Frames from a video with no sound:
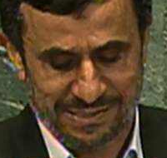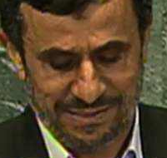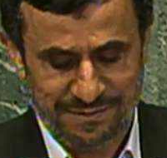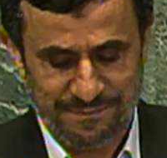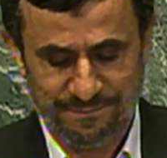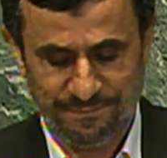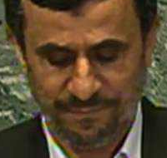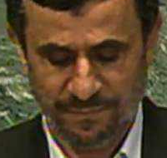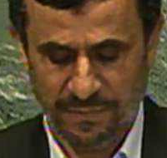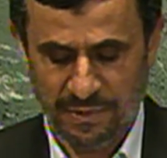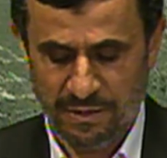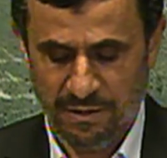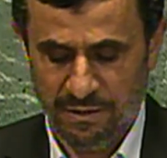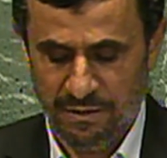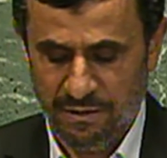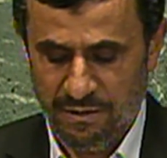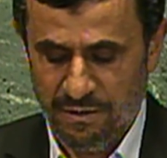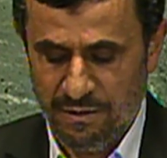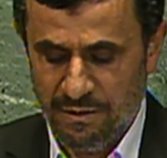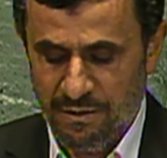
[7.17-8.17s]
and
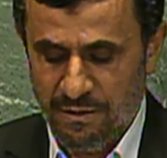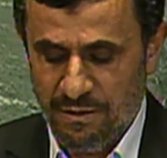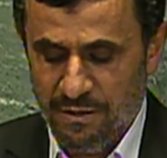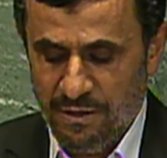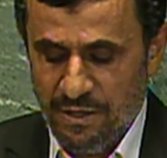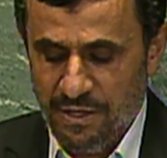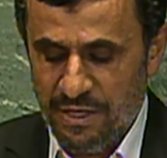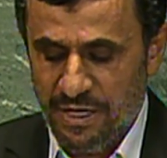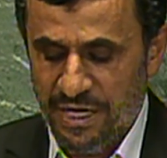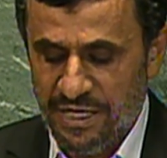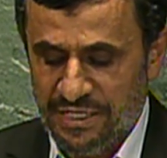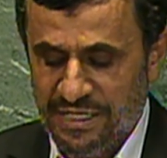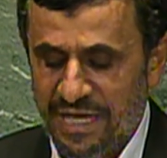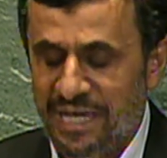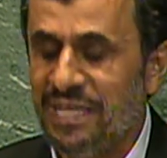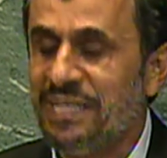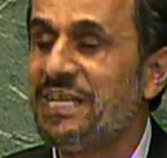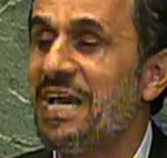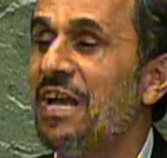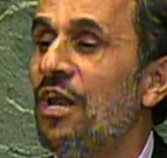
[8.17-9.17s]
failures.
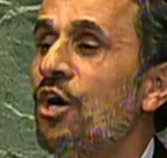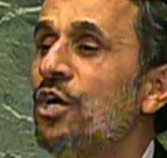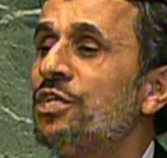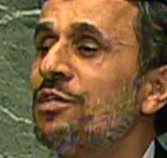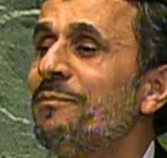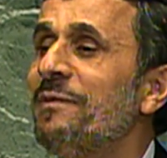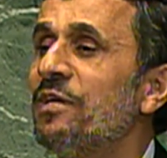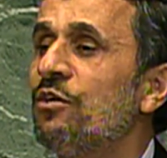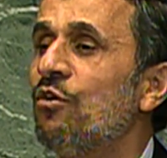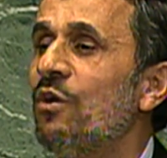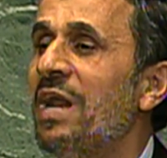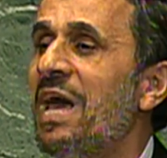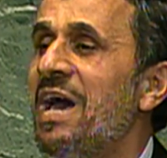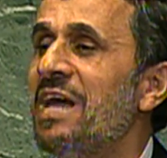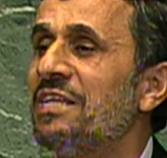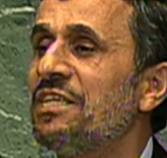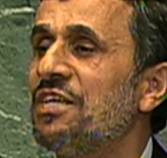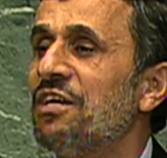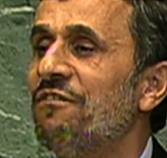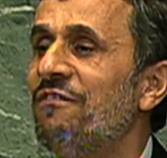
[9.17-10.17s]
Some people
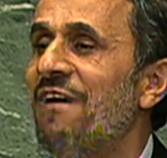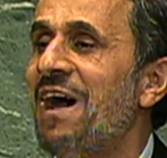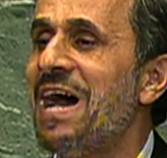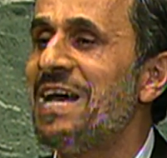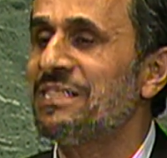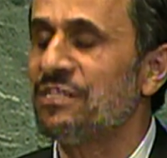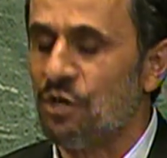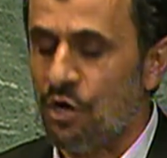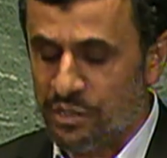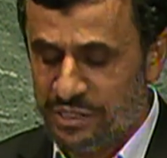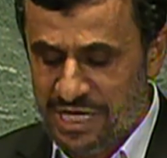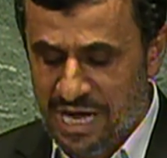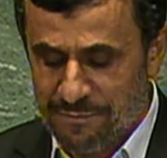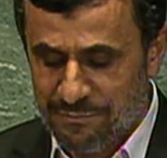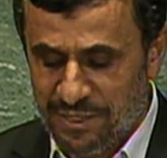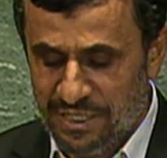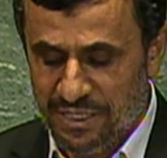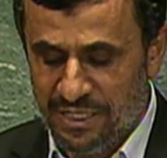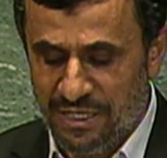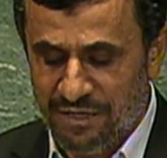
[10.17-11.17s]
try to
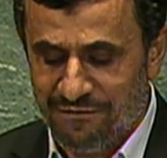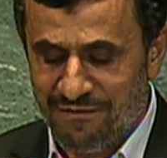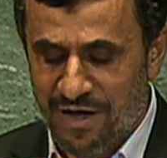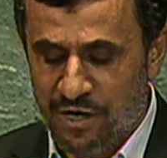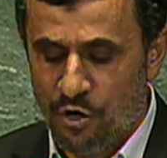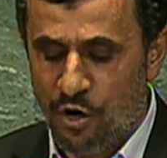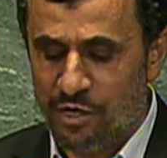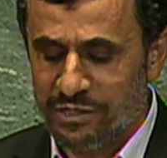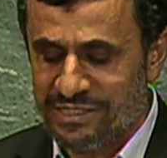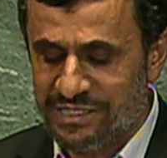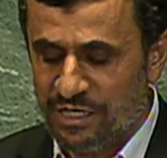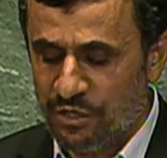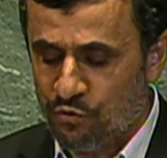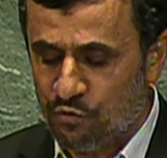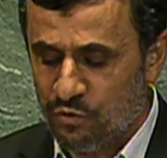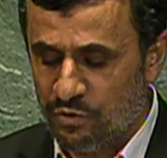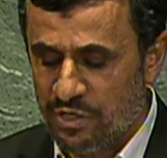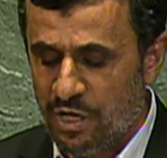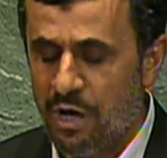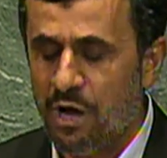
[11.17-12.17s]
justify that
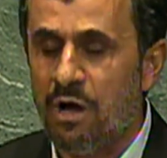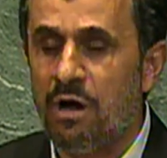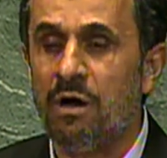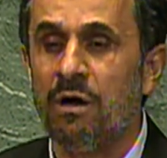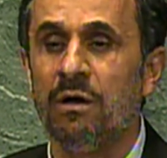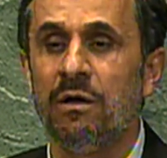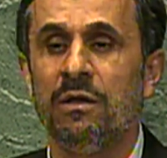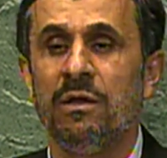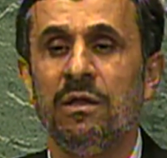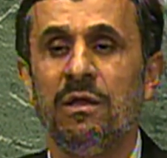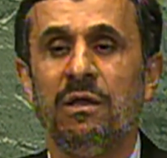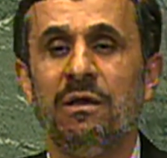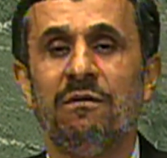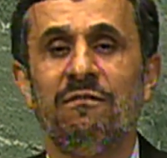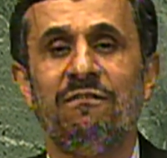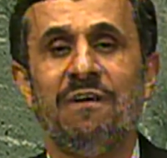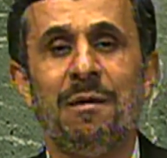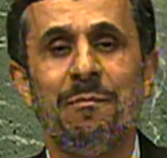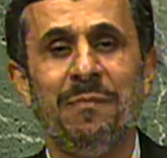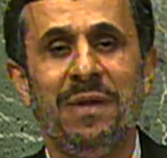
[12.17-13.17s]
everything is normal and
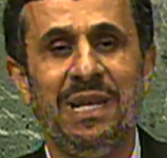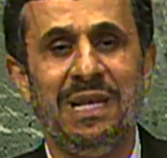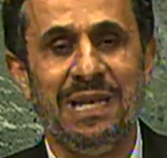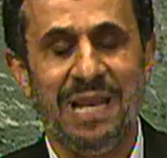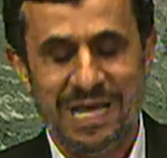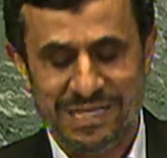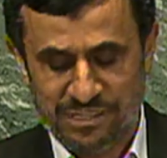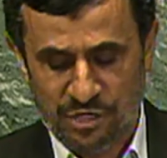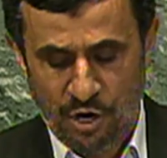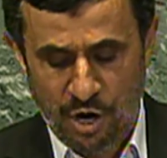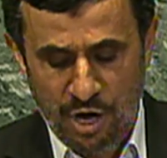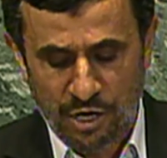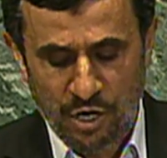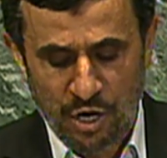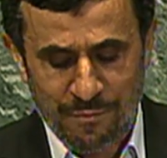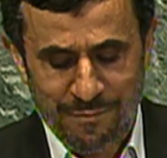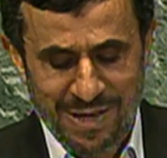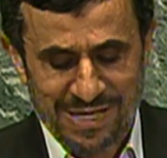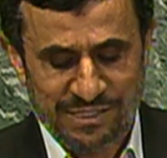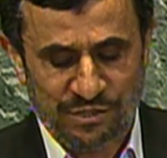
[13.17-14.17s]
a reflection of
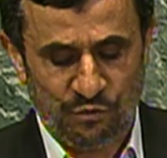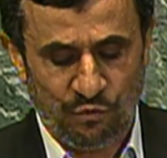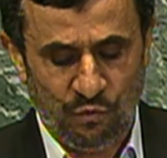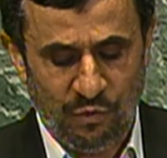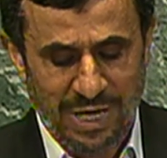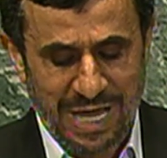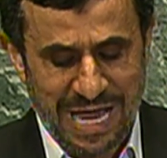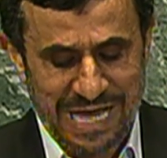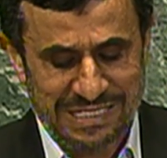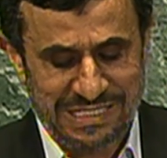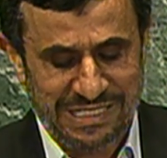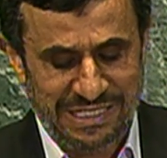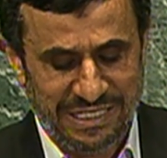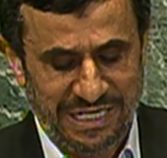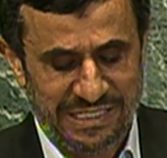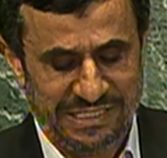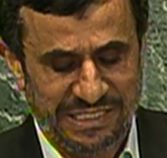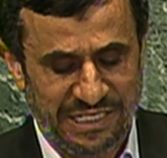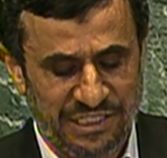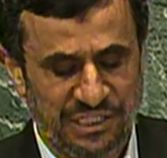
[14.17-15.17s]
divine will,
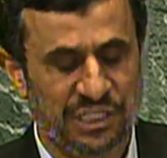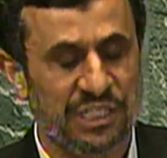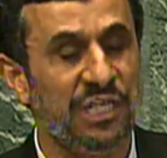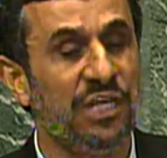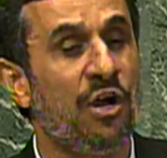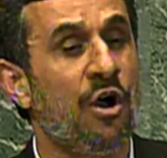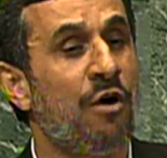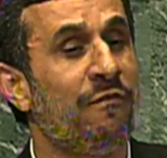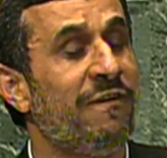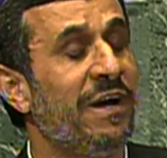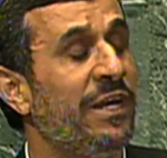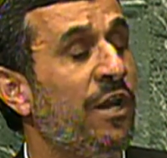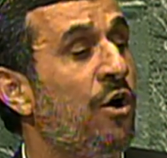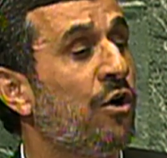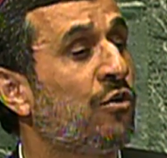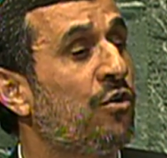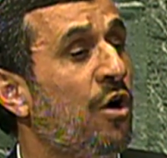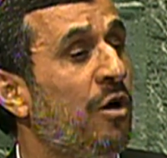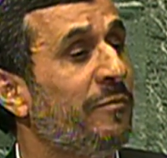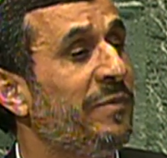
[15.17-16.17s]
putting the blame
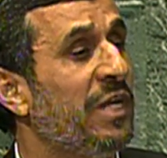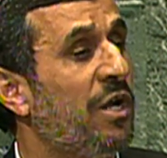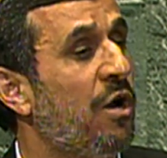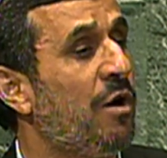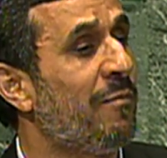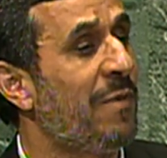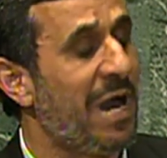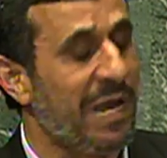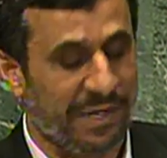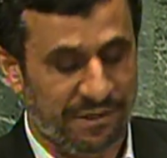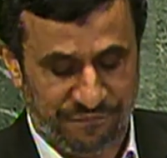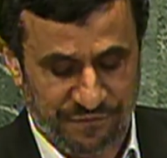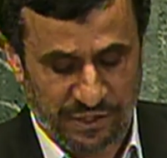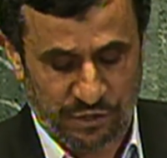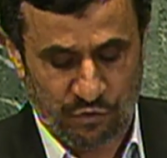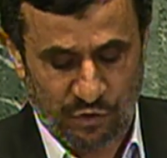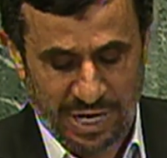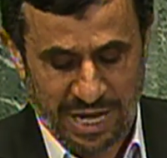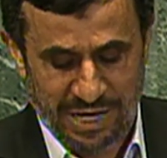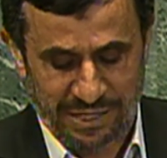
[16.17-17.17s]
on nations as
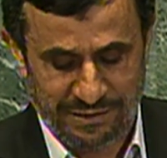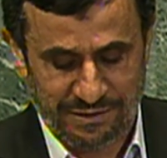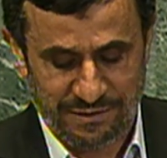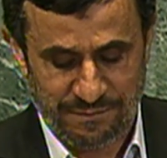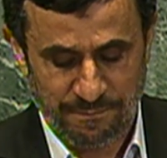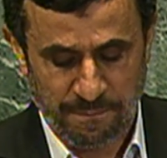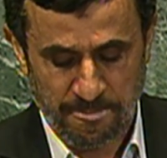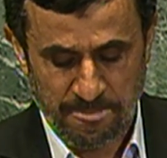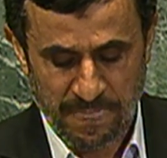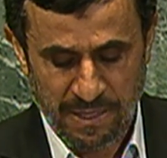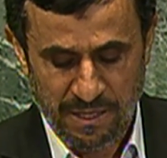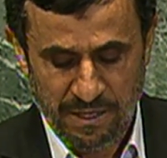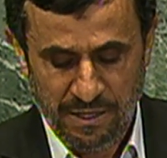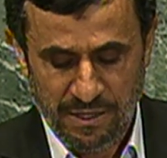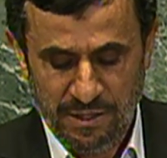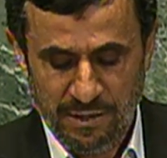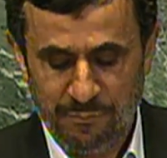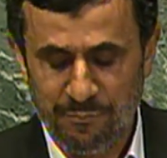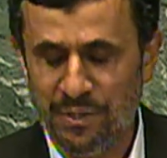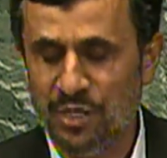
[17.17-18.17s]
responsible for all
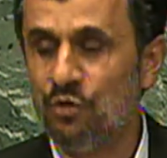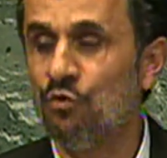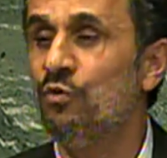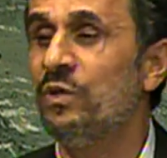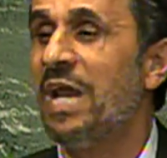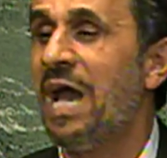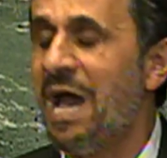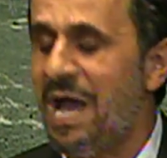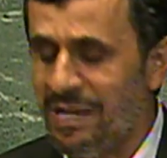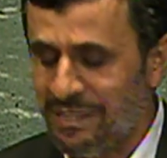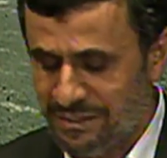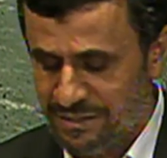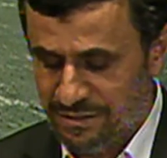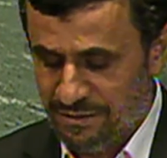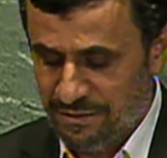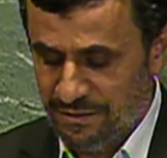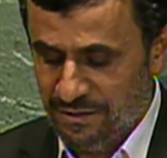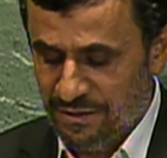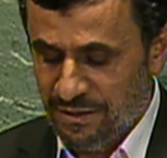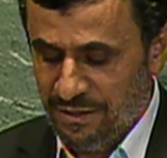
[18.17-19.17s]
prevalent vices
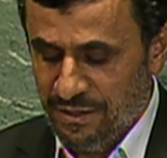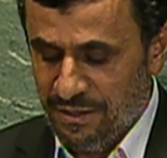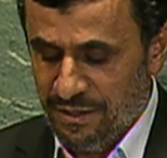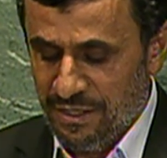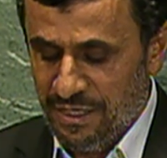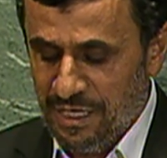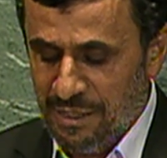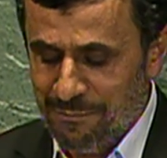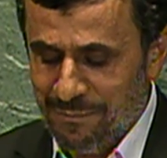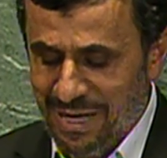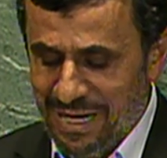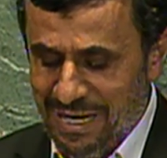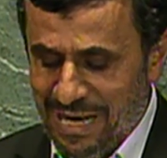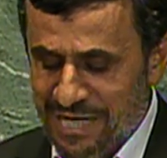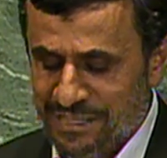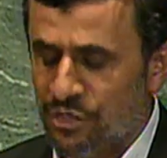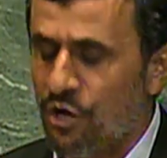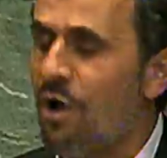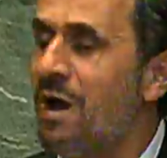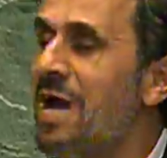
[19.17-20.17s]
and evils. They
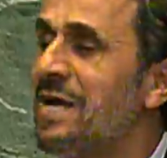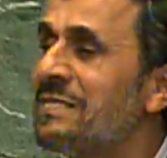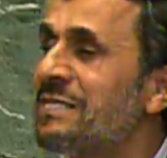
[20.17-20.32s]
are